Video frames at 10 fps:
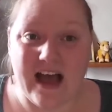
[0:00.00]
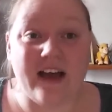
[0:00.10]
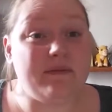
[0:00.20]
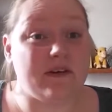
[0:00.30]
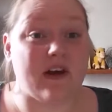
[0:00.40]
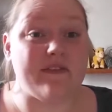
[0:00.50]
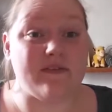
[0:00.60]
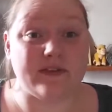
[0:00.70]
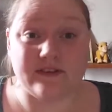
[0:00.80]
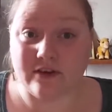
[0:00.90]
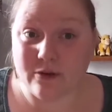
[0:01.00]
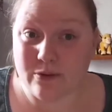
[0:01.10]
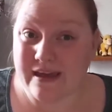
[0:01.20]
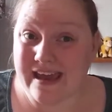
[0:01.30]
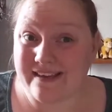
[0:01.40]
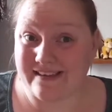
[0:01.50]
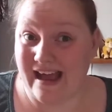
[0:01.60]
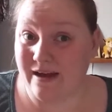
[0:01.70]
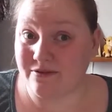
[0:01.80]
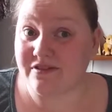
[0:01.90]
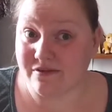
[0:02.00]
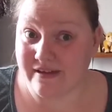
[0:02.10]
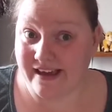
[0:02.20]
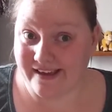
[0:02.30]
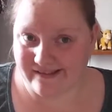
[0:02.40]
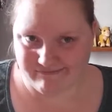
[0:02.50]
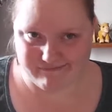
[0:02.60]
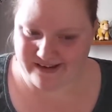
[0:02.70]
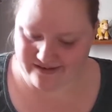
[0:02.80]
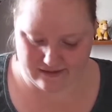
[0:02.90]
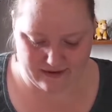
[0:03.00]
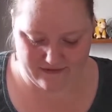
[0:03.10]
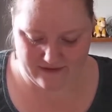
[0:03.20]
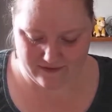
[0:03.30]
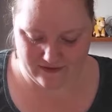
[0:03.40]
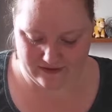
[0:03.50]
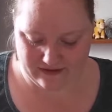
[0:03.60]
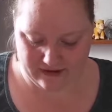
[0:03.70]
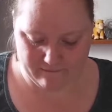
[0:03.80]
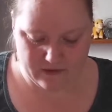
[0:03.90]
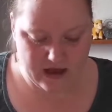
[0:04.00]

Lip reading: I've been driving for 2 years now, 2 years, but it's not my favourite thing to do.